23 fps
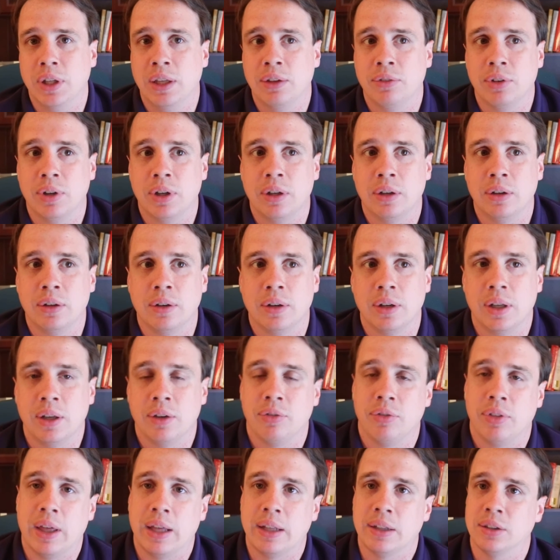even
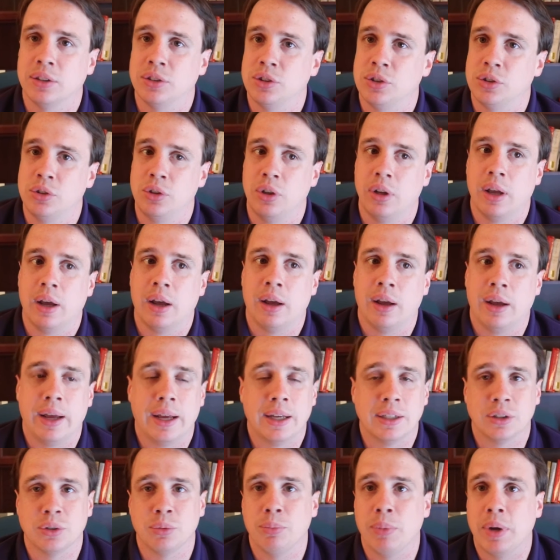if that's
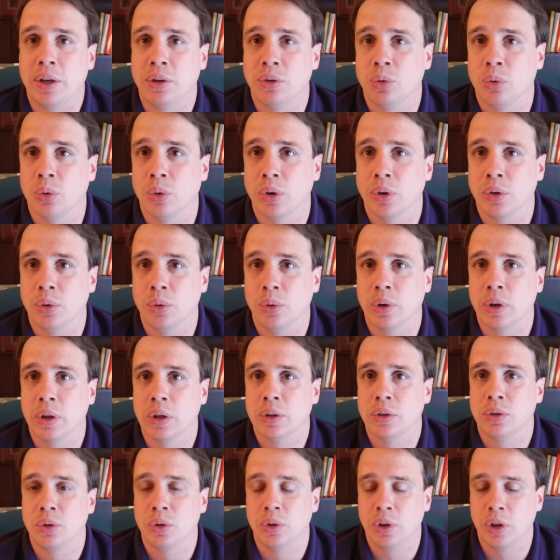as a mentor to
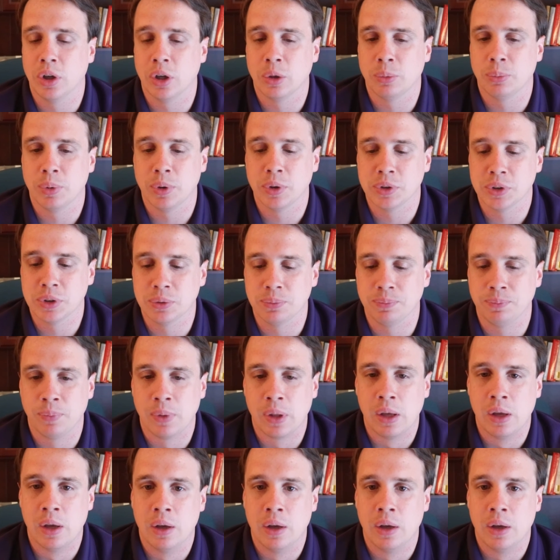a young person